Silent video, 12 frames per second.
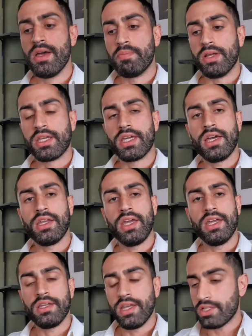But again,
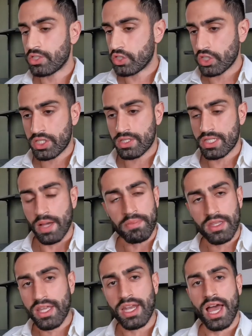it's just
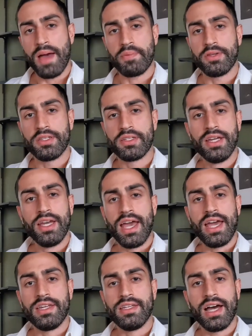something that happened,
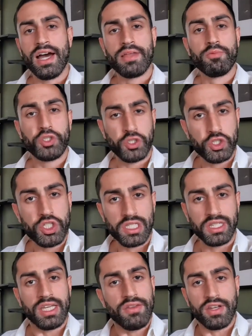and we should just
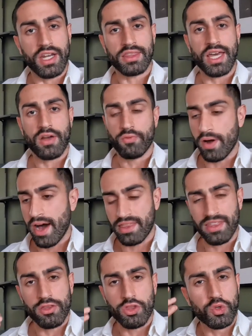leave it at that
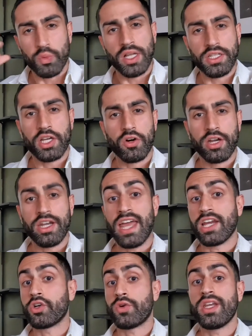rather than dwelling on it
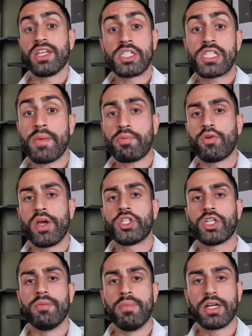and creating
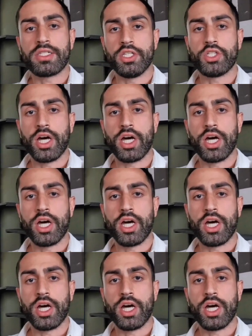separation amongst each